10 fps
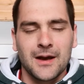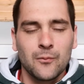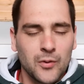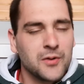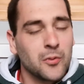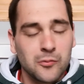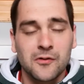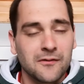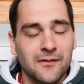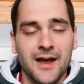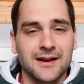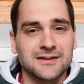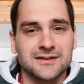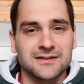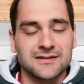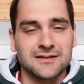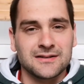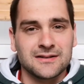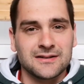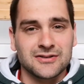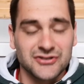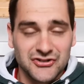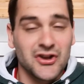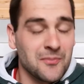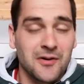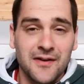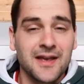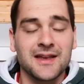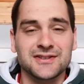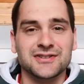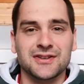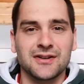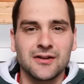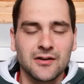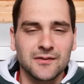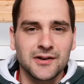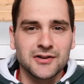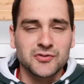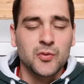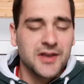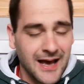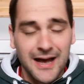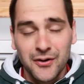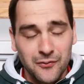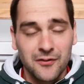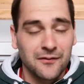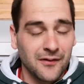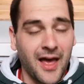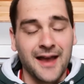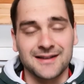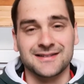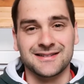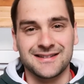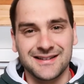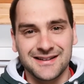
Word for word: And we will reflect some of his loveliness. We cannot reflect